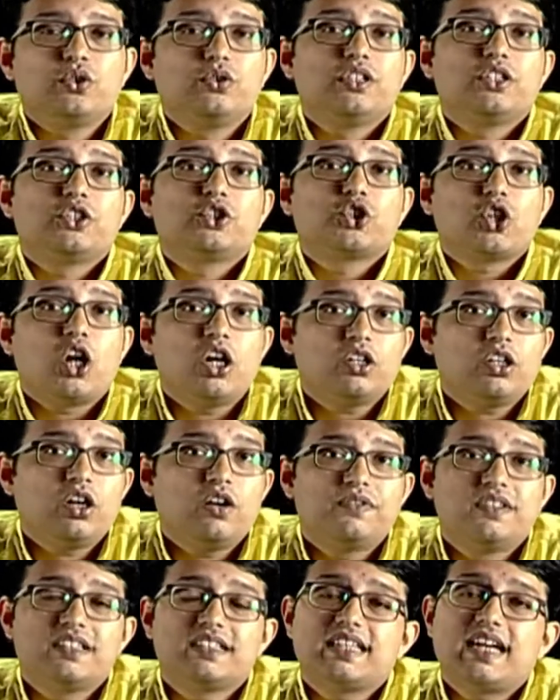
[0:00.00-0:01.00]
the shot of
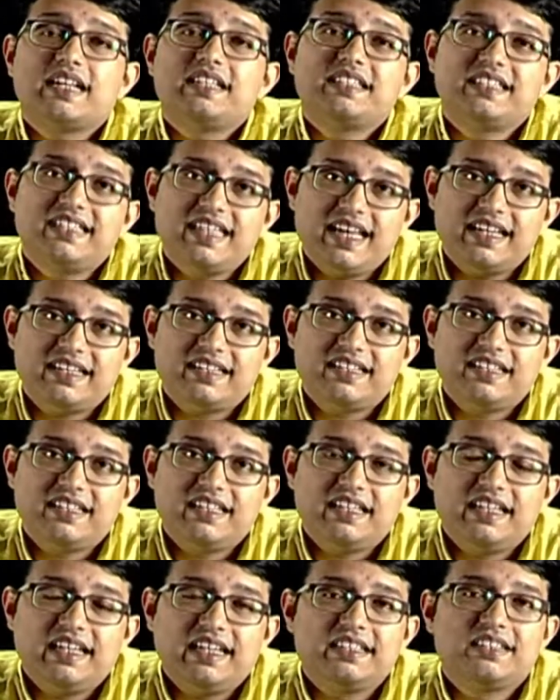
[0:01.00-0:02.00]
the sunset
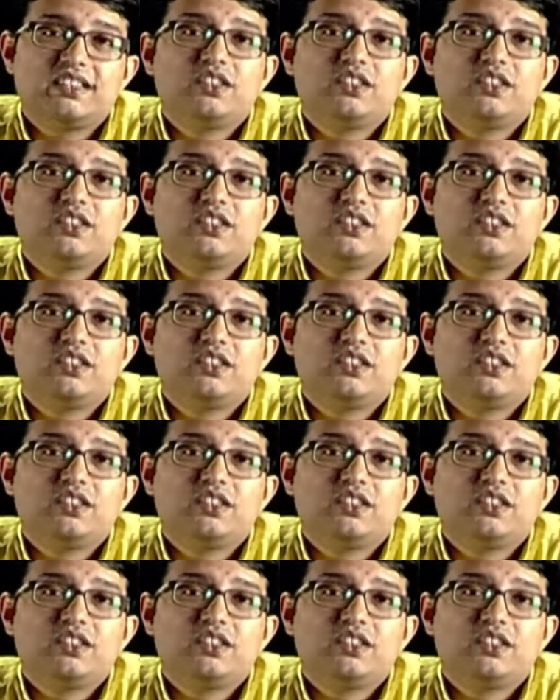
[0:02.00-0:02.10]
is